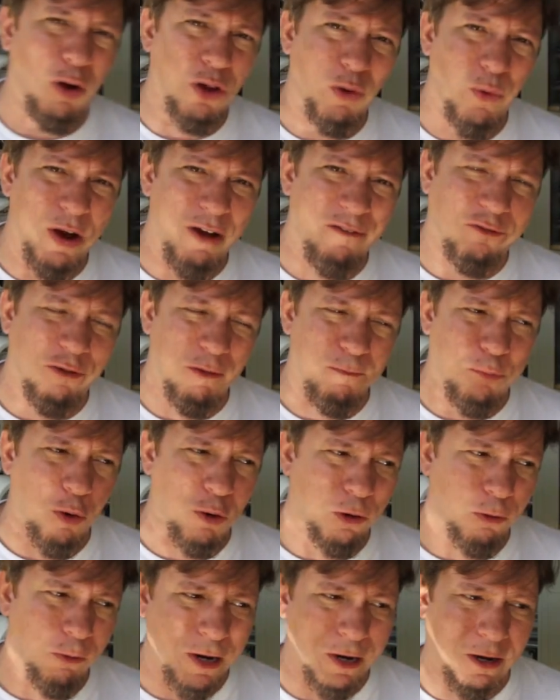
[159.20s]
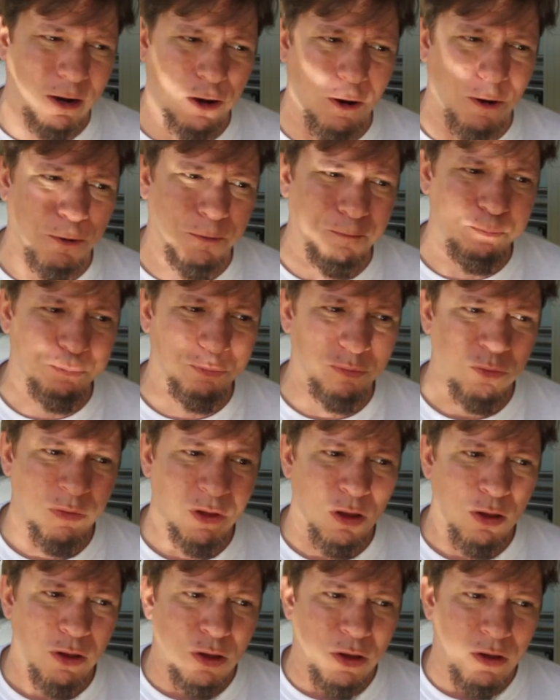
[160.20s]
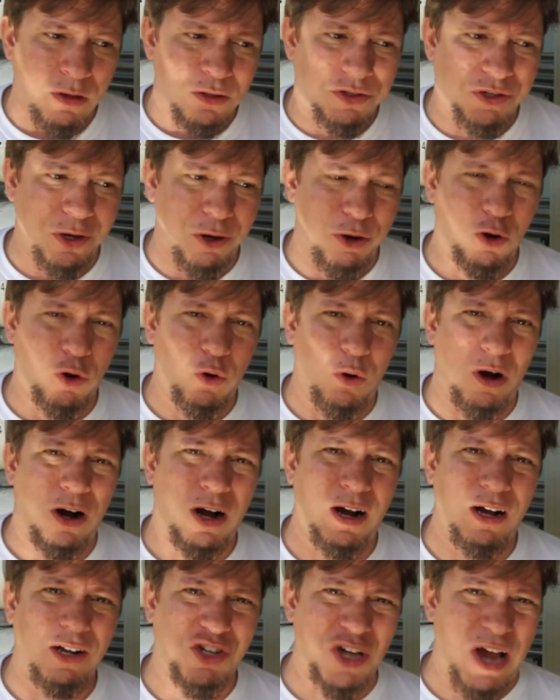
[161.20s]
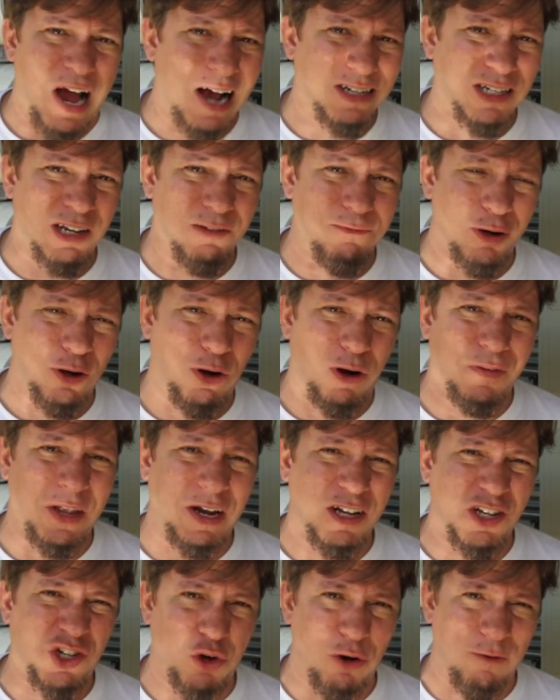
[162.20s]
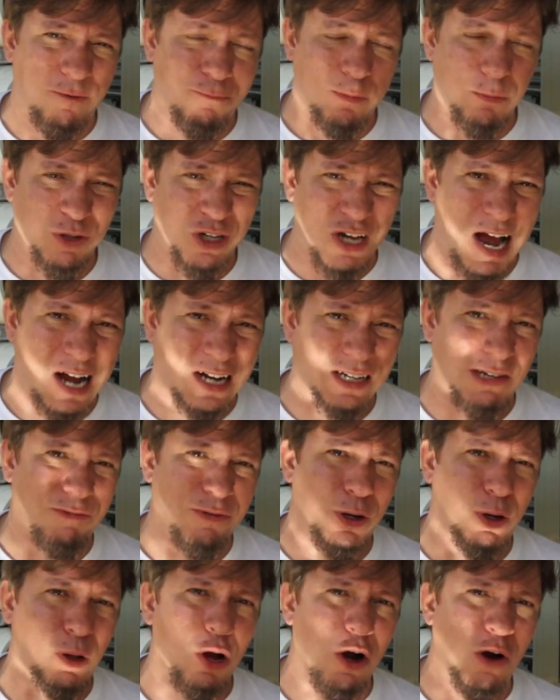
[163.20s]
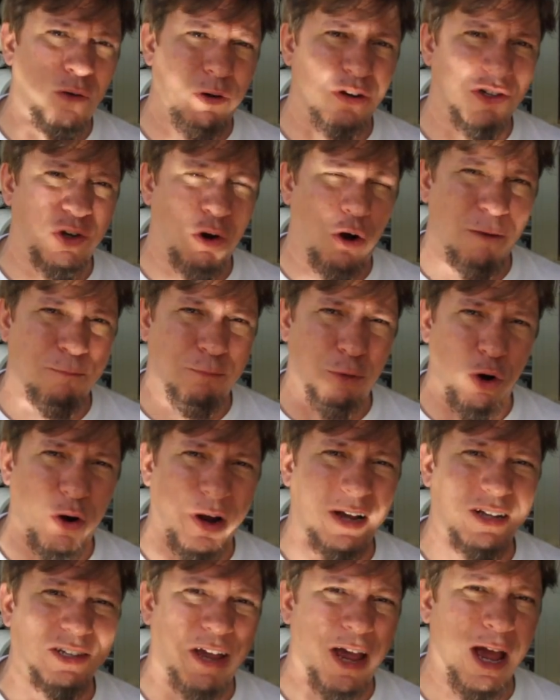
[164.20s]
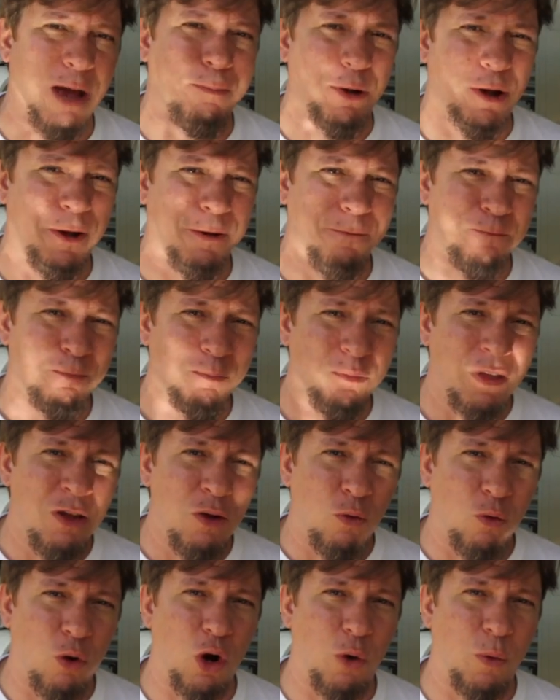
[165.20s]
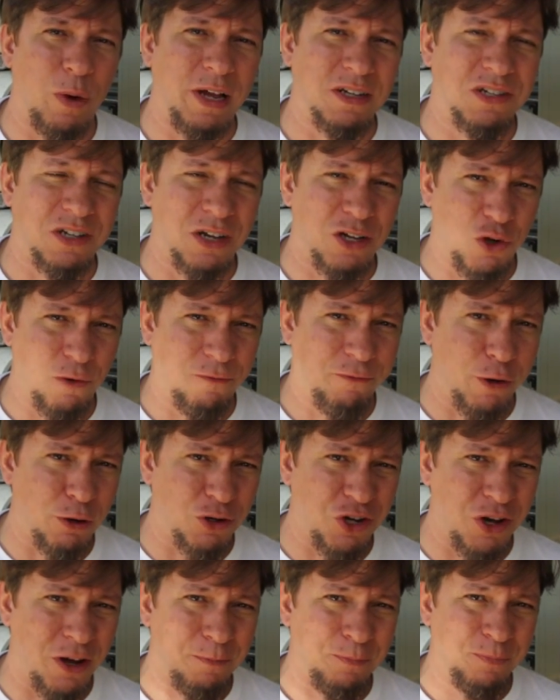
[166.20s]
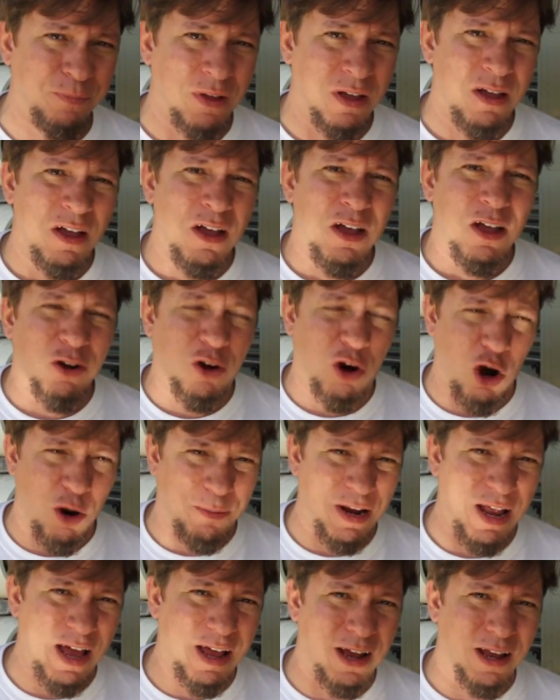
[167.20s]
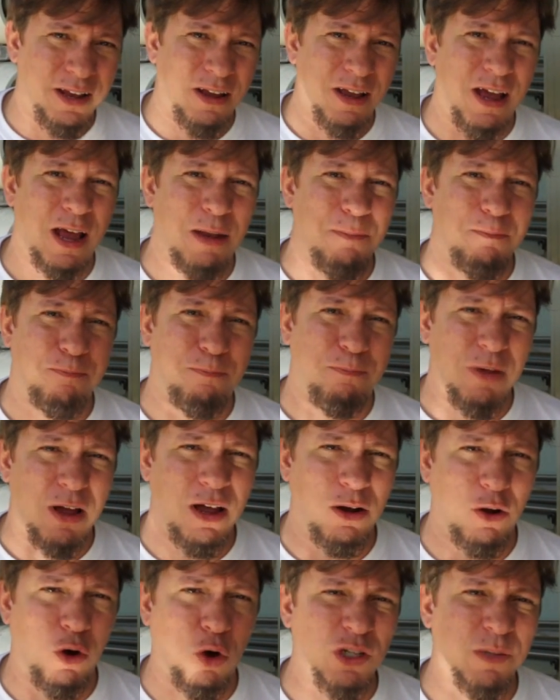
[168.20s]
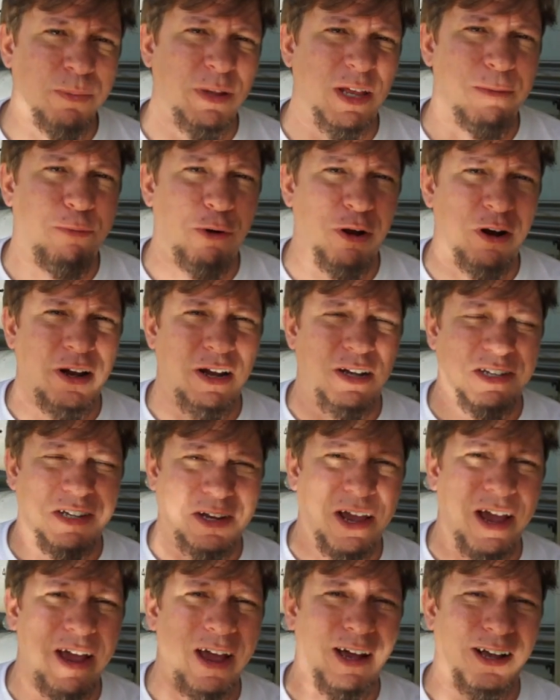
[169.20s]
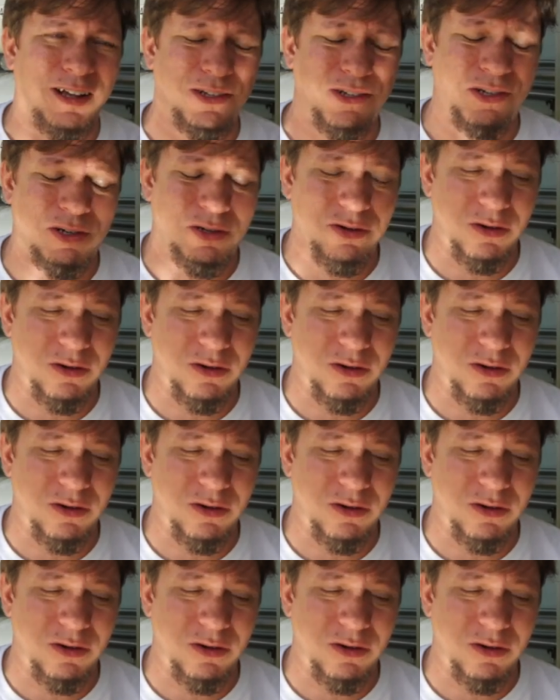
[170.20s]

the way from Puerto Rico to Jacksonville, and then it's driven from Jacksonville over to our brewery in Tampa, where we centrifuge it, carbonate it, and ultimately put it into cans.